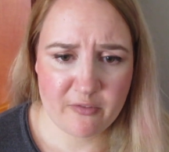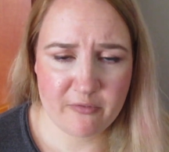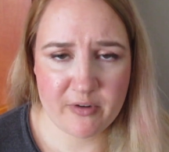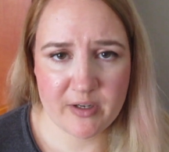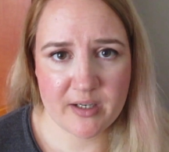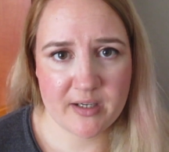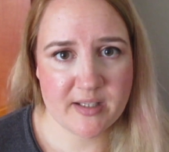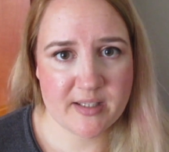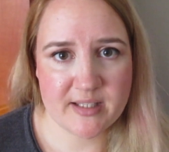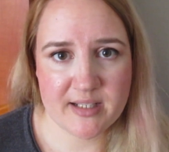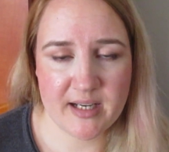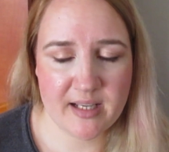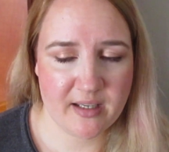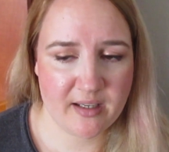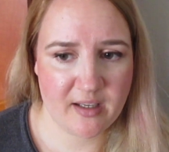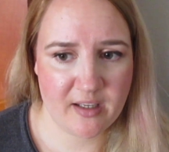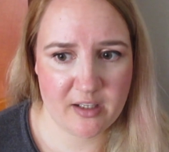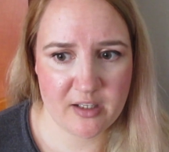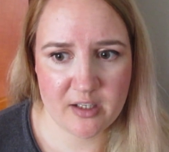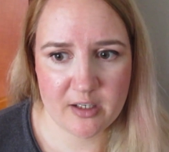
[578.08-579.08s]
whereas
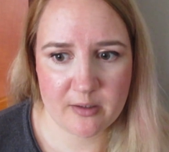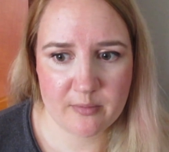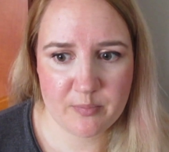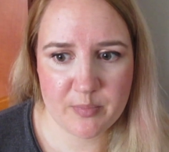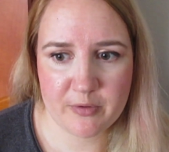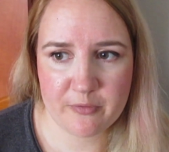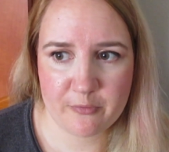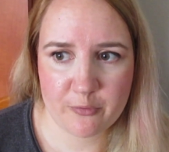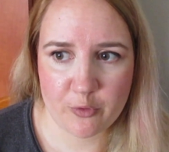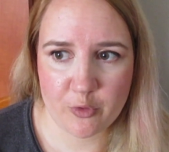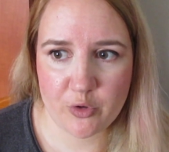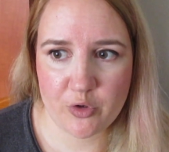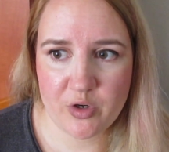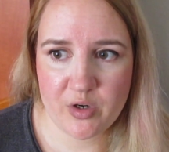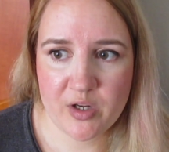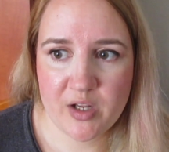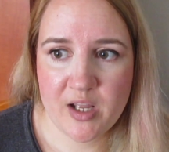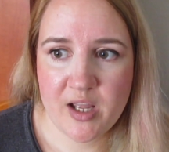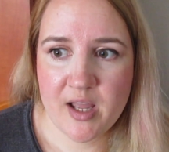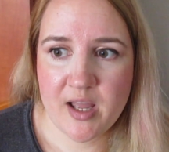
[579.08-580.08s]
like a year
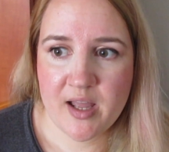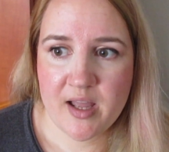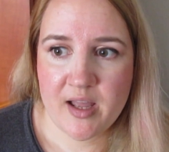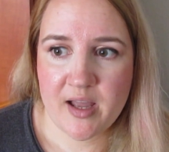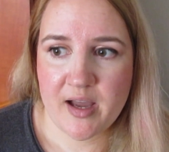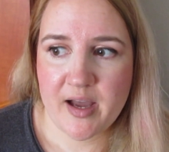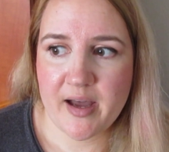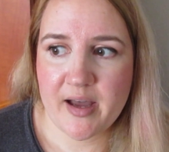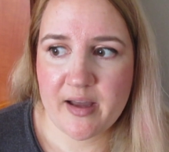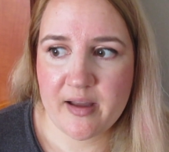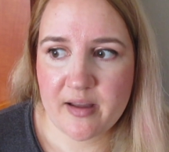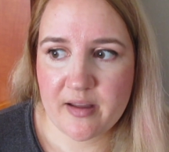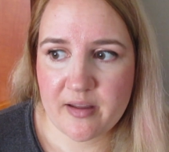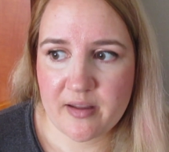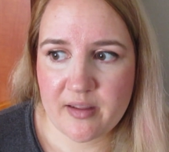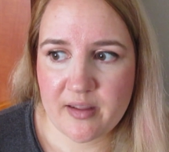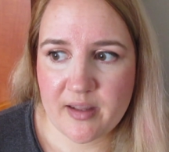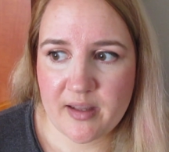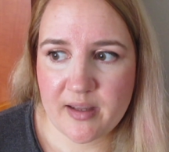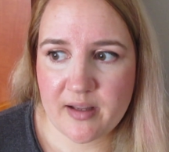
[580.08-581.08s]
before
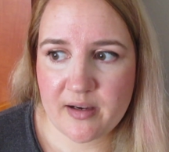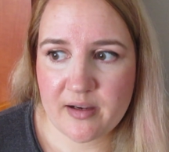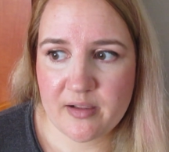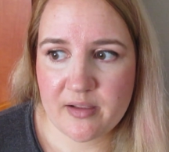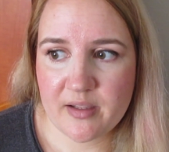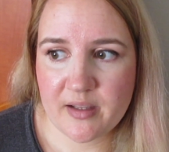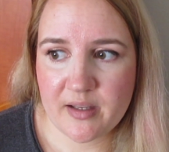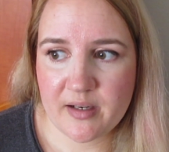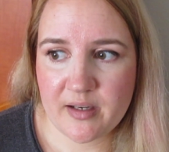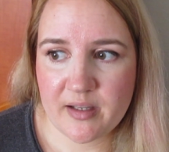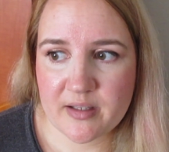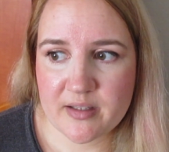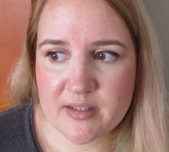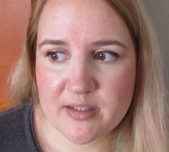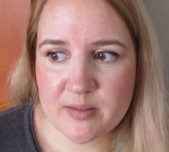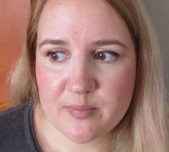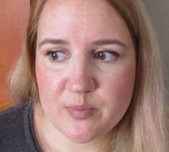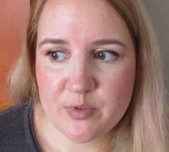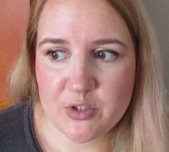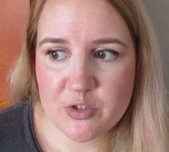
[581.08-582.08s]
I held an
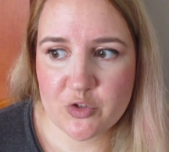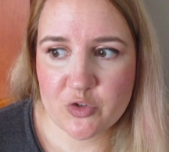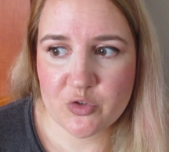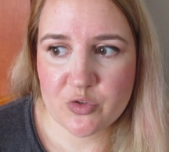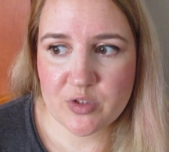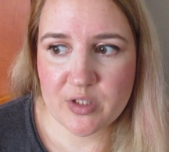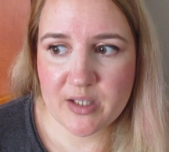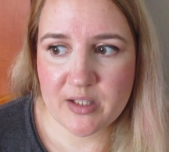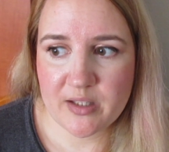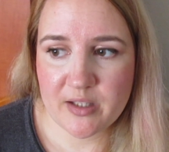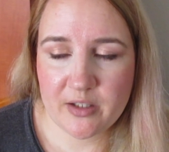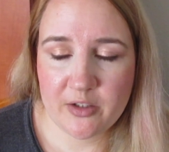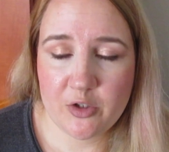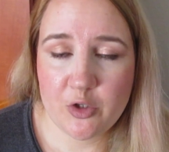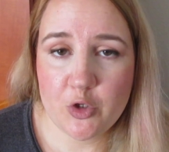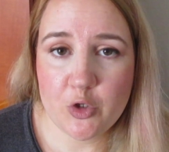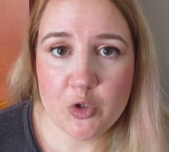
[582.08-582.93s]
exhibition at a